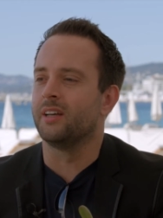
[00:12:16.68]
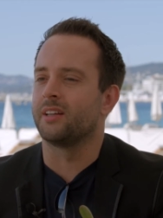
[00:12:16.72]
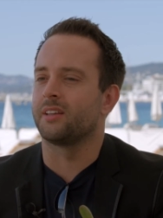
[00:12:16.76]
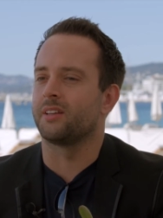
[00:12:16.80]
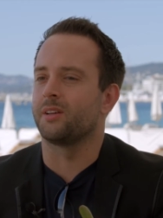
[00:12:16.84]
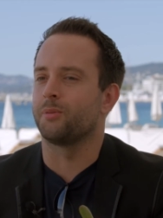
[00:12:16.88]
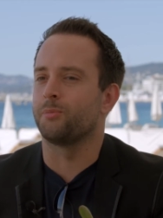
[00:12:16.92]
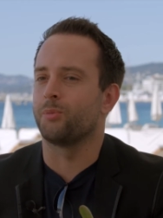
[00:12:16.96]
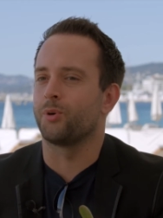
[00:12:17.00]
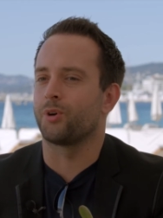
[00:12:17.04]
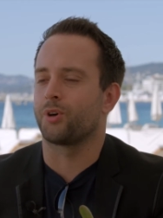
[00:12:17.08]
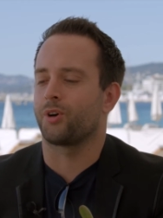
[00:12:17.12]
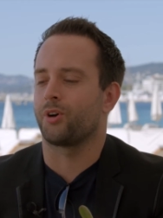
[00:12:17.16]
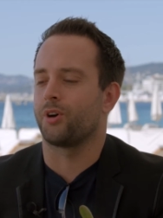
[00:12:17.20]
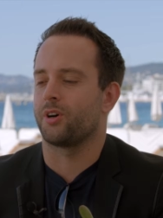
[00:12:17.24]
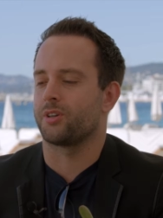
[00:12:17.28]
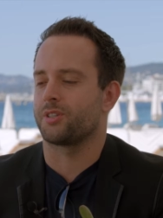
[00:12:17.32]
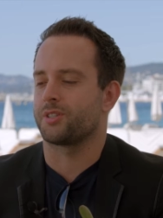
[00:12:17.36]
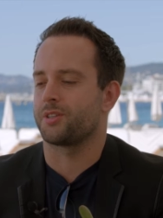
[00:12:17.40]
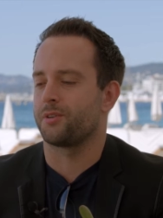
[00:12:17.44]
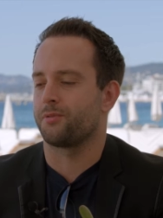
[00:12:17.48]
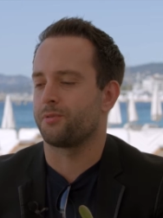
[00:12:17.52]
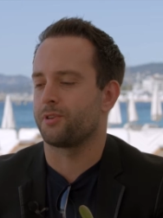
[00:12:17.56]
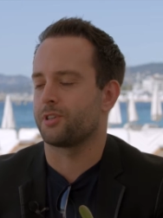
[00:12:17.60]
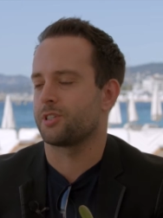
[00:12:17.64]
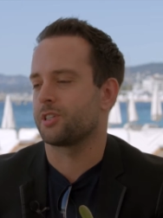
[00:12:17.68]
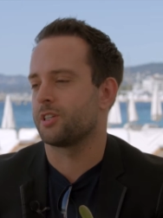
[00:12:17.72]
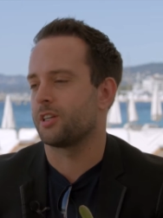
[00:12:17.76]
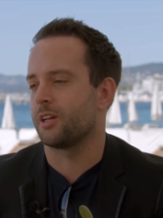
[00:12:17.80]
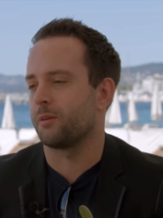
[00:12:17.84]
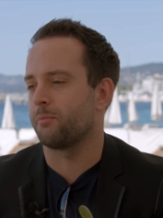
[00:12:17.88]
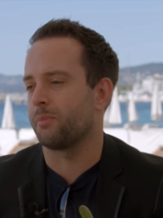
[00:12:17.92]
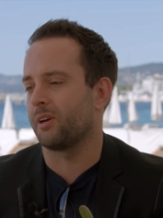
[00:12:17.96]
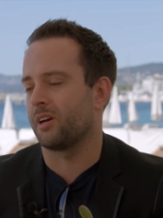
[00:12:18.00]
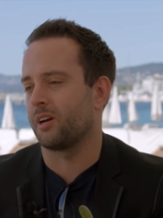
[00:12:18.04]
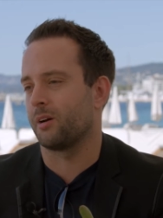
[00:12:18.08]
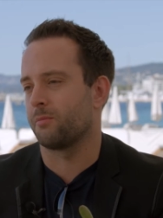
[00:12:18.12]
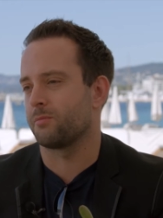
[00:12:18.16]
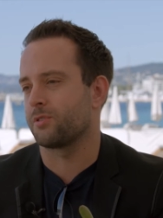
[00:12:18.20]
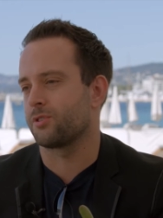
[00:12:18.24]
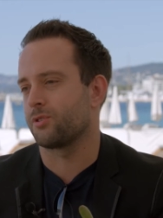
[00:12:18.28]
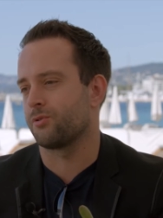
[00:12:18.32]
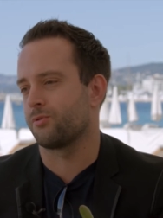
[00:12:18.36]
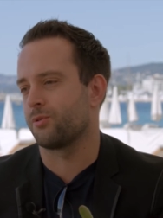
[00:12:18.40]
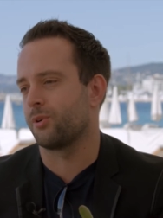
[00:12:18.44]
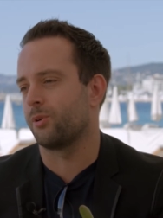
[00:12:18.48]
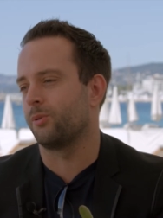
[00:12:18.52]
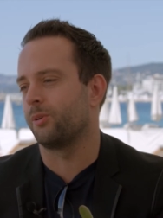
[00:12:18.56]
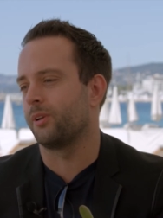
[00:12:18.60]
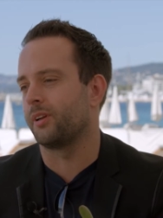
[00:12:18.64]
the more cost efficient it becomes to
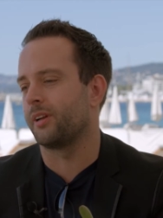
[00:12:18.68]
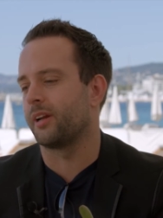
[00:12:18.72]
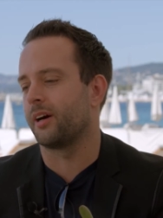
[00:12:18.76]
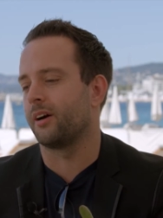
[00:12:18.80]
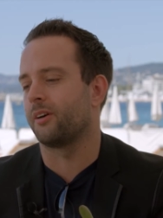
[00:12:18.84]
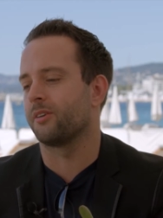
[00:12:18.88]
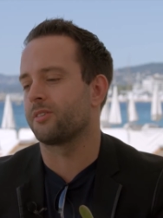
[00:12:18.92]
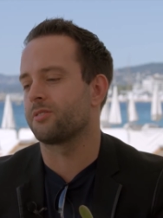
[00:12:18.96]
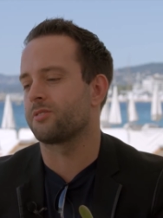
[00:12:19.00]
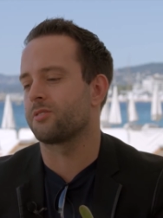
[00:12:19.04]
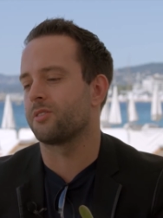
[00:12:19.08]
roll it out.